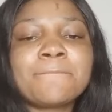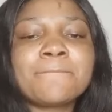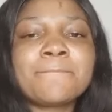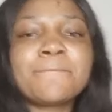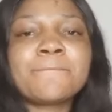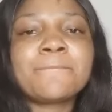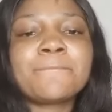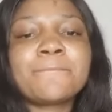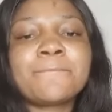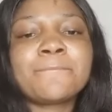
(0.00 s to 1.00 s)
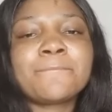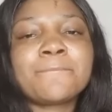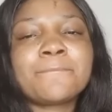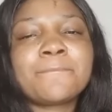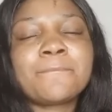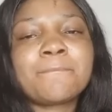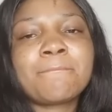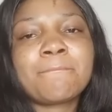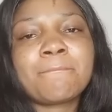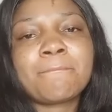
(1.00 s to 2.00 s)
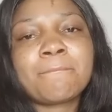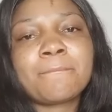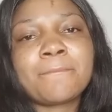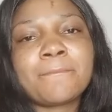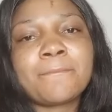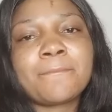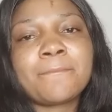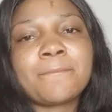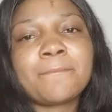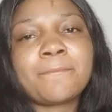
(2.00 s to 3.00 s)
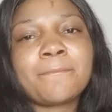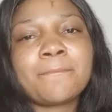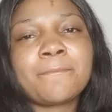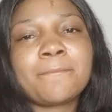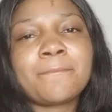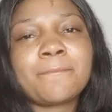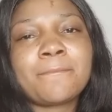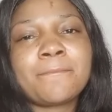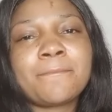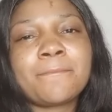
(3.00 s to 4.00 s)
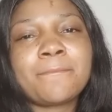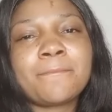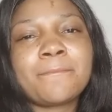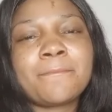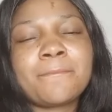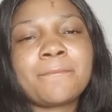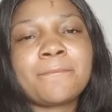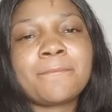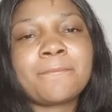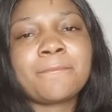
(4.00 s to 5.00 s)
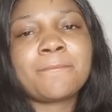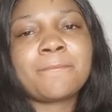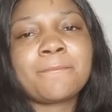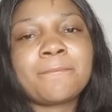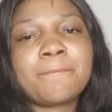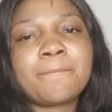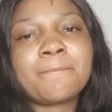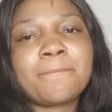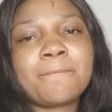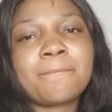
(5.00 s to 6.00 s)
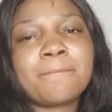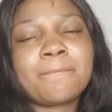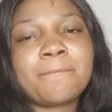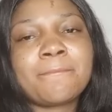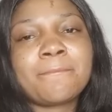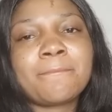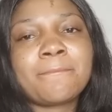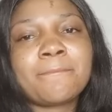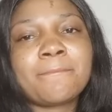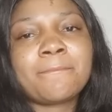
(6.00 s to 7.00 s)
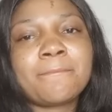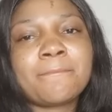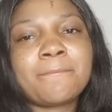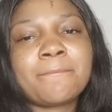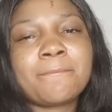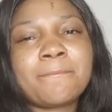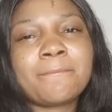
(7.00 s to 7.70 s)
Nothing is said.